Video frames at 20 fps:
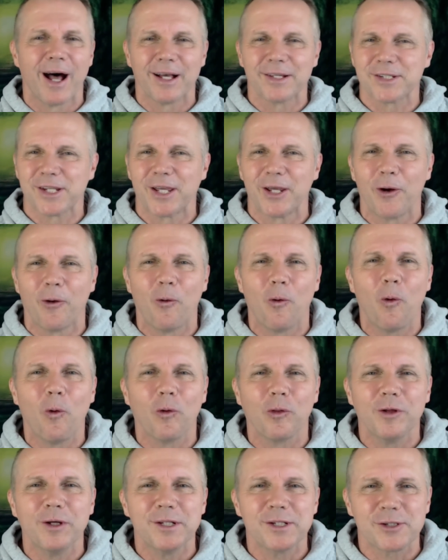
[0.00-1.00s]
Asking all
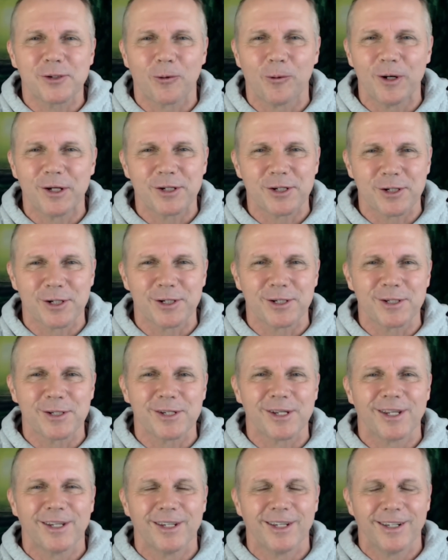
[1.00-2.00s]
these questions.